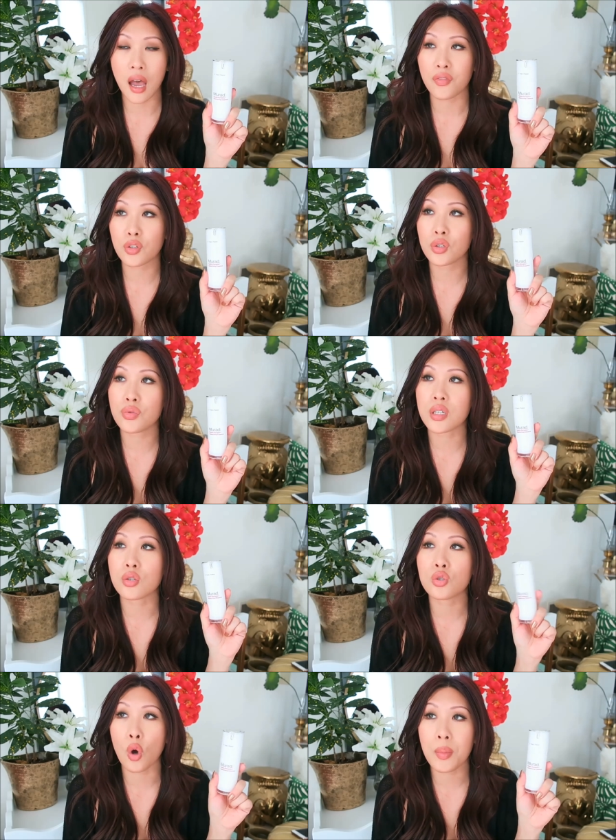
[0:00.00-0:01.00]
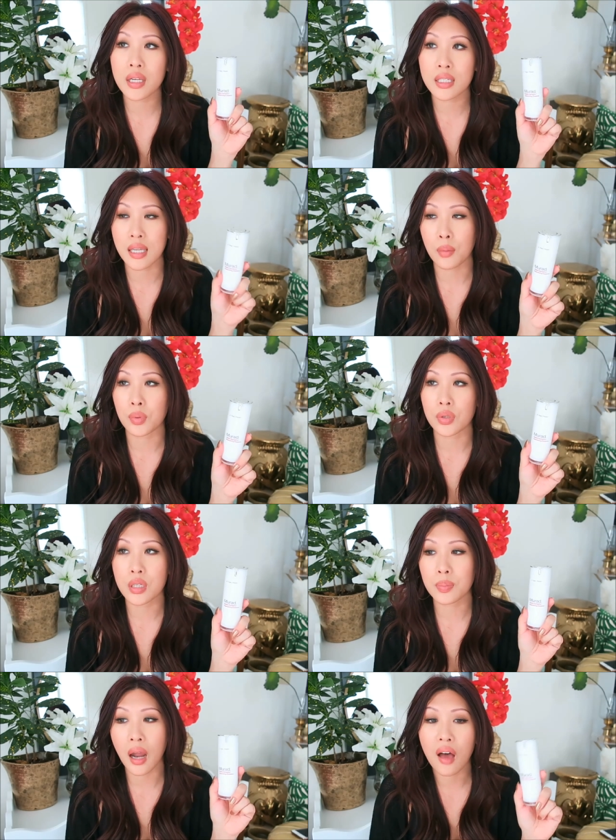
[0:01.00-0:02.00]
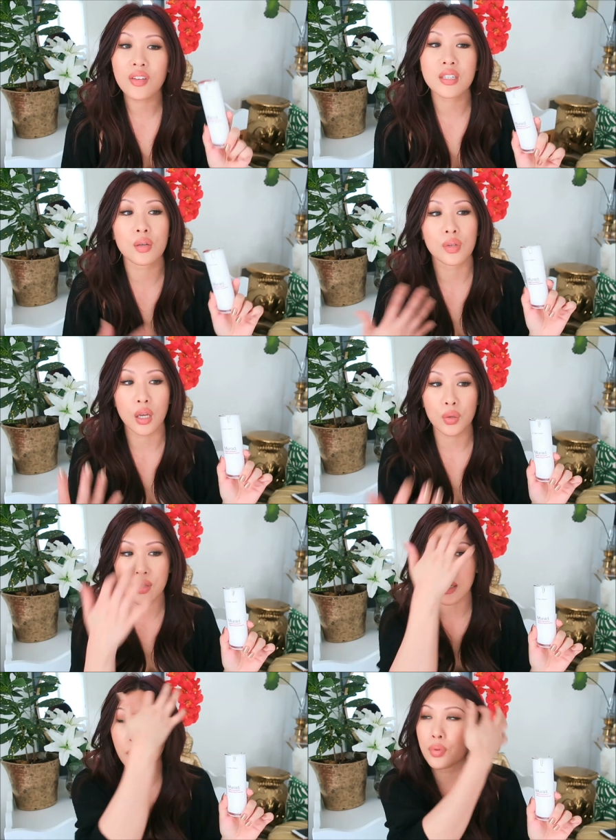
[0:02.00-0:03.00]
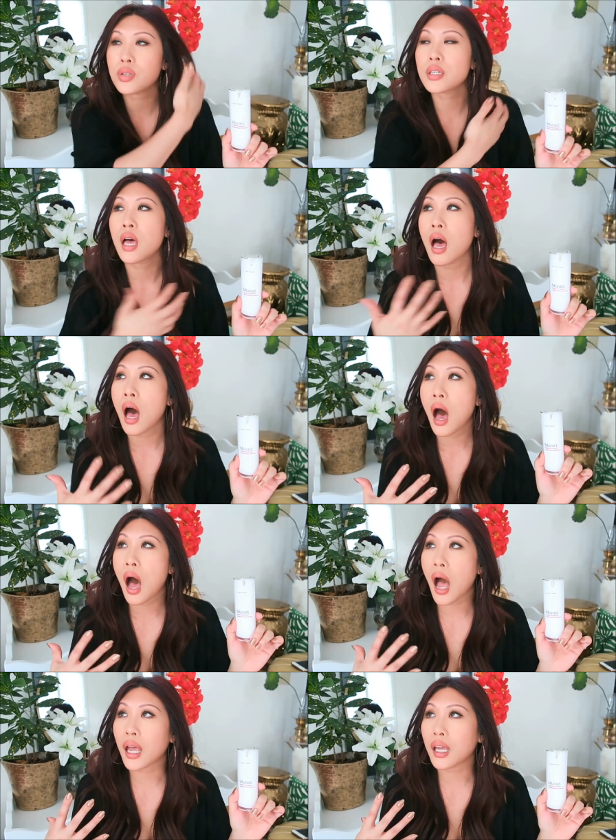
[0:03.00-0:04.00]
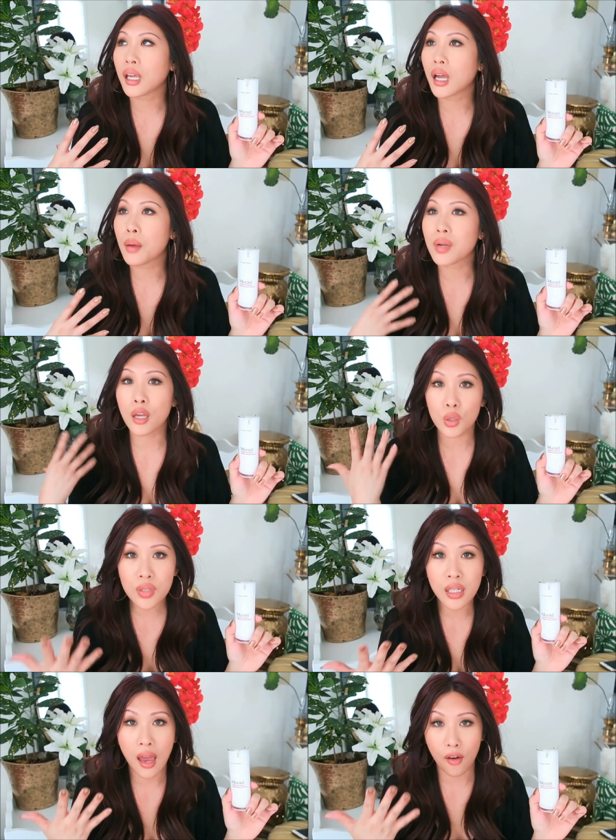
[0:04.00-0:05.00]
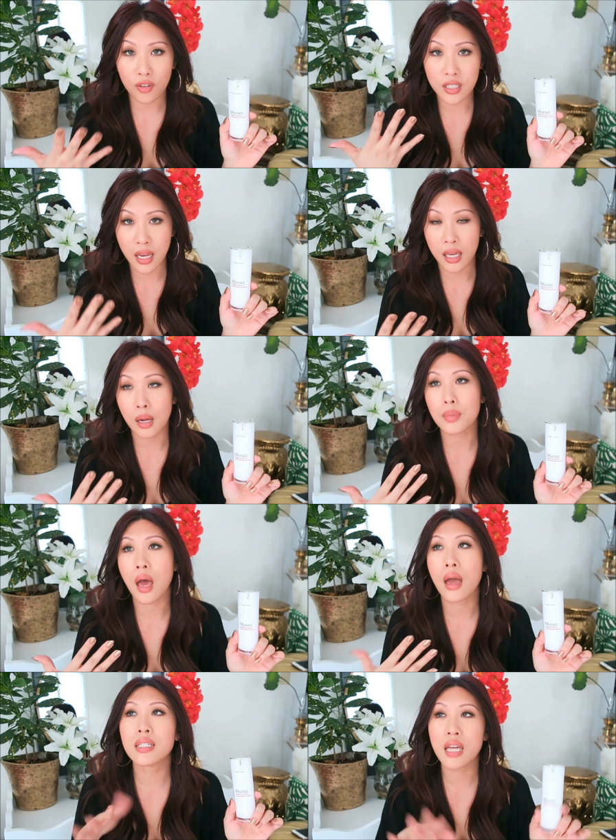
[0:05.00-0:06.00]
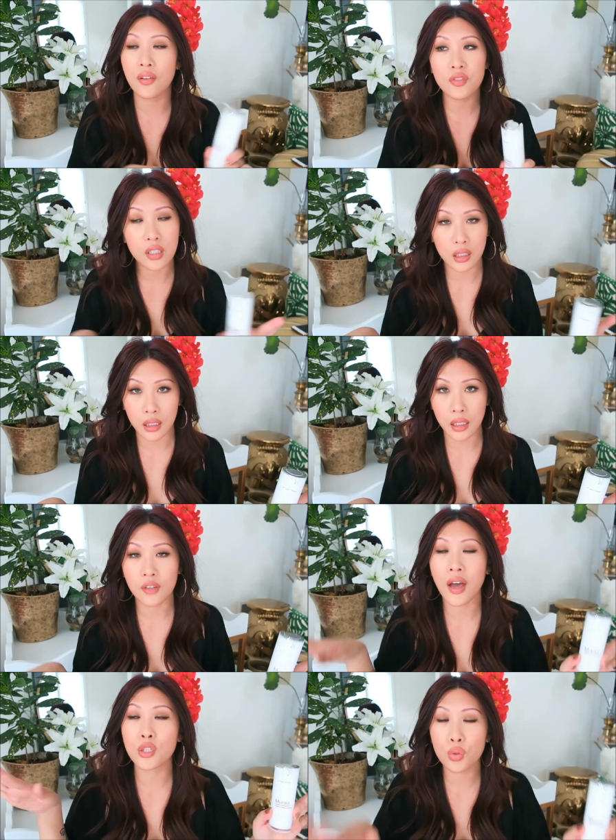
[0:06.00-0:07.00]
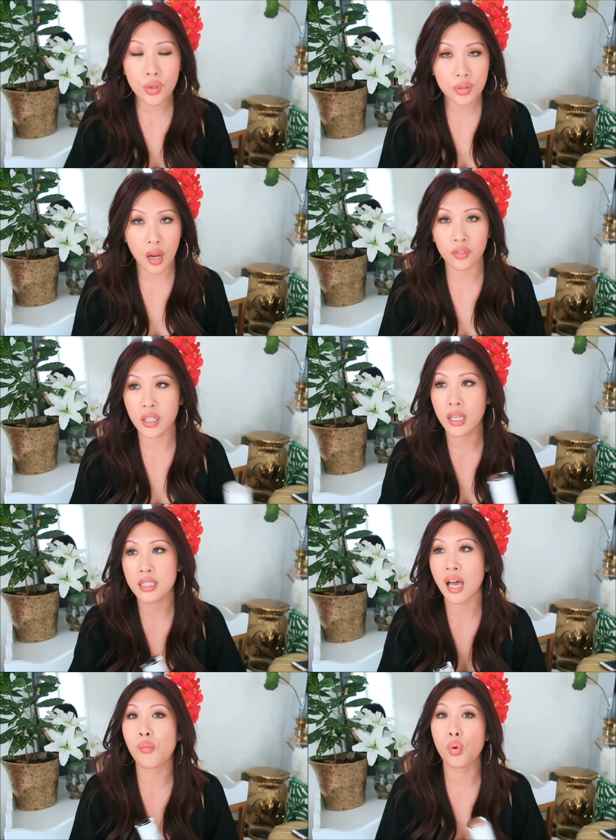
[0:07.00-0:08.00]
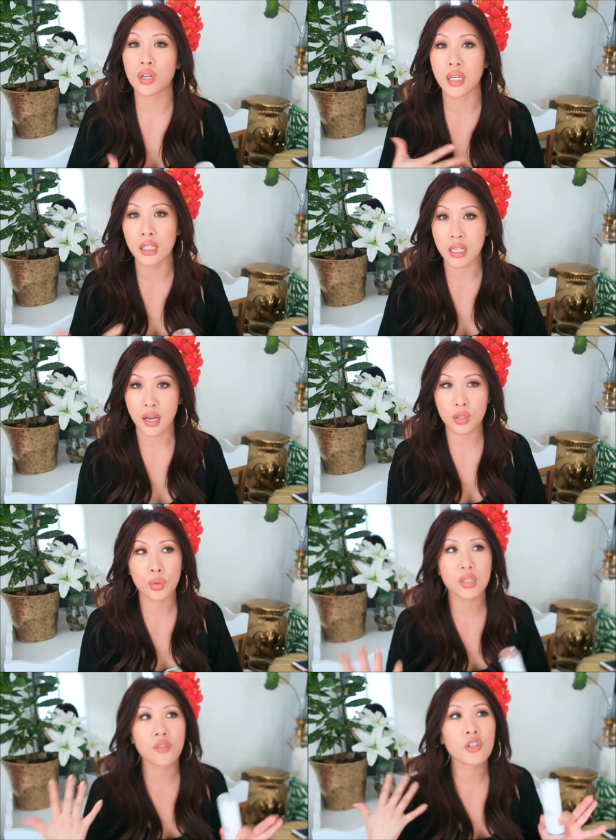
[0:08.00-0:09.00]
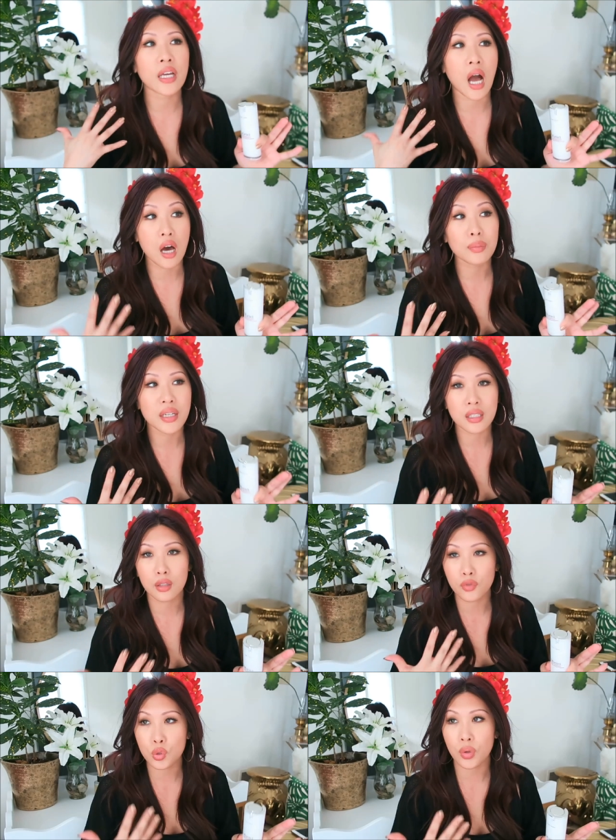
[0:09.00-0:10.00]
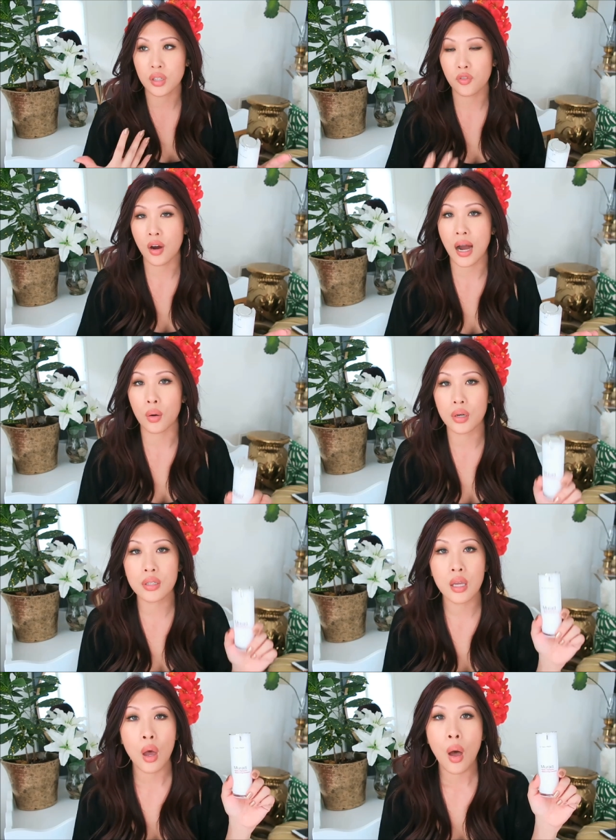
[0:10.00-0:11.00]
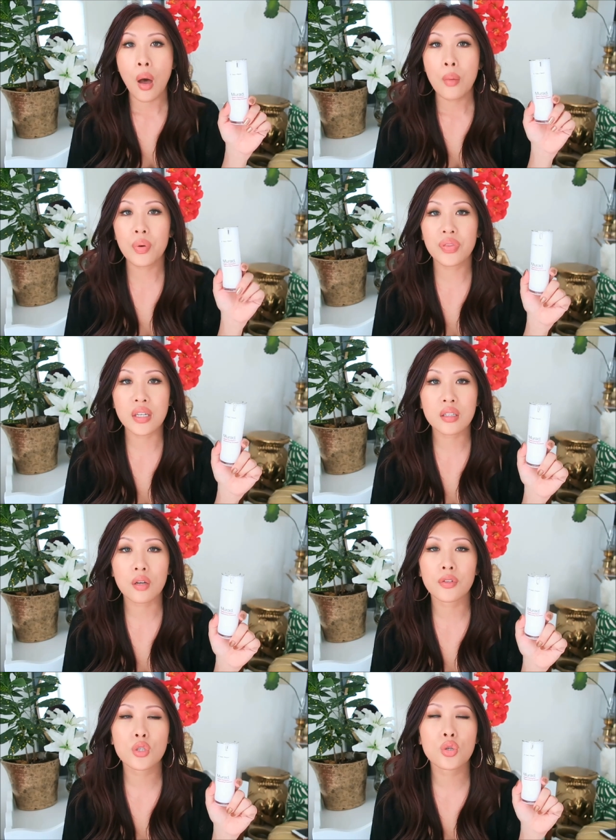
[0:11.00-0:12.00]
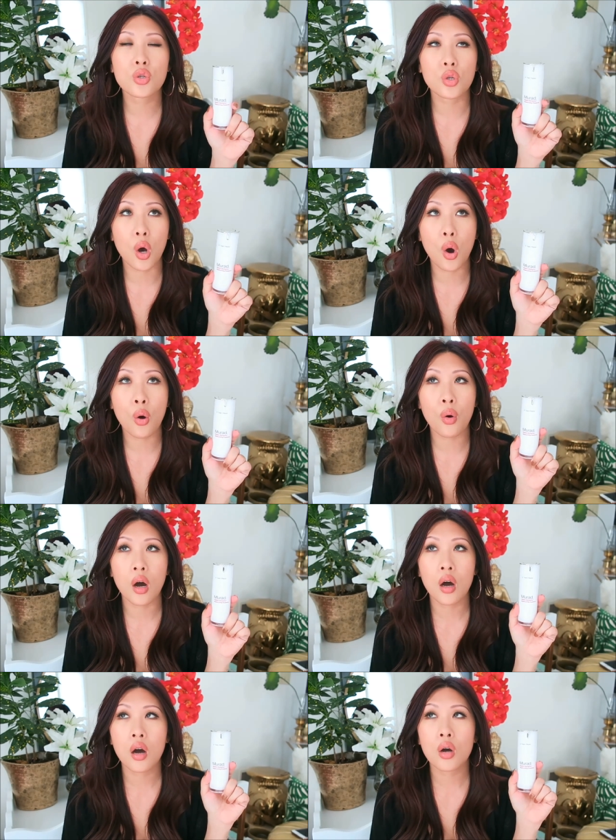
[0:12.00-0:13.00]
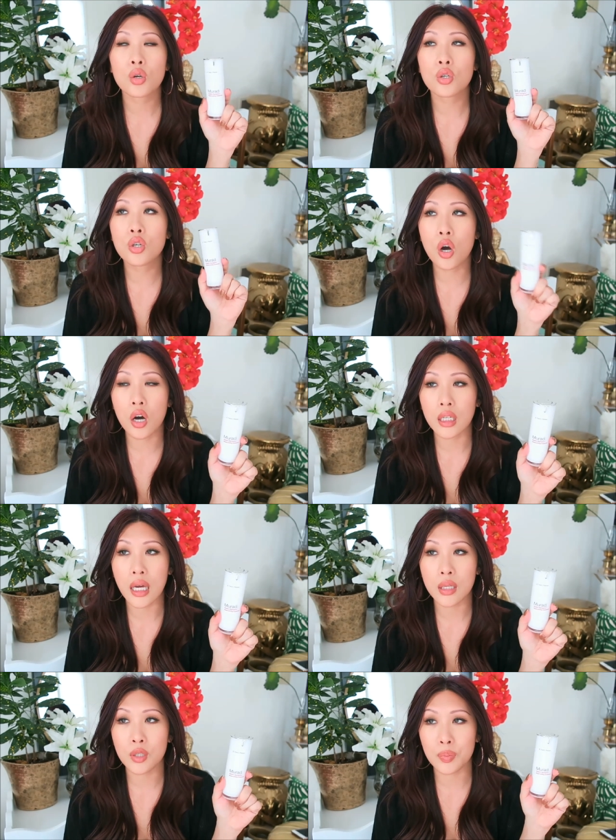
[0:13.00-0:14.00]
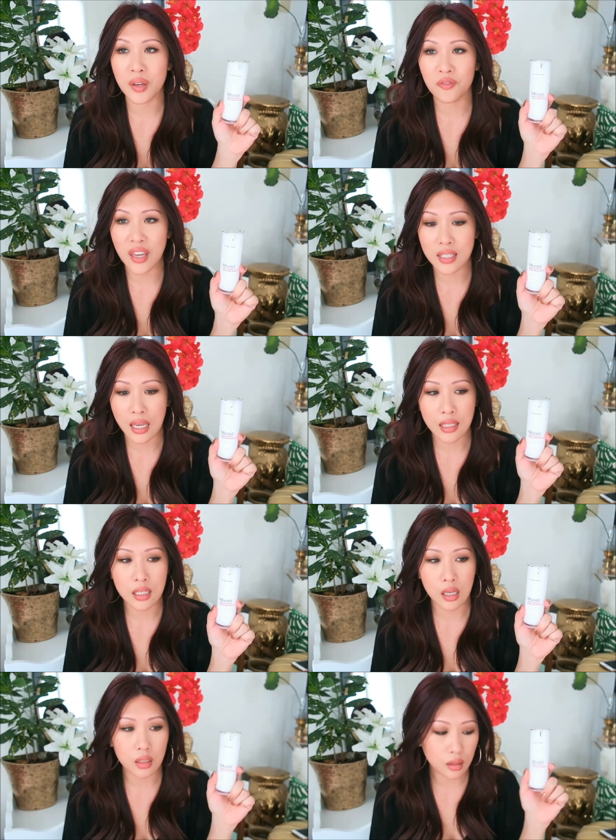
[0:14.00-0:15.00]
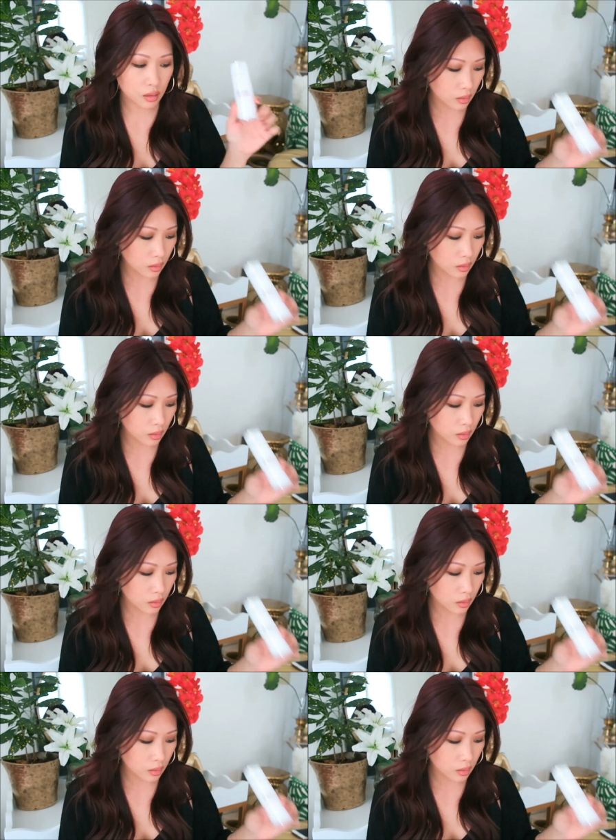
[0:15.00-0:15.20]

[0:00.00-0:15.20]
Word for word: after using so many samples, but obviously when I use samples, I, I'm not using it every day. And I'm, I definitely, if I do use it every day, it's not morning and night. So it's never like on my skin for 24 hours. But this stuff is so good. Just my face hates it.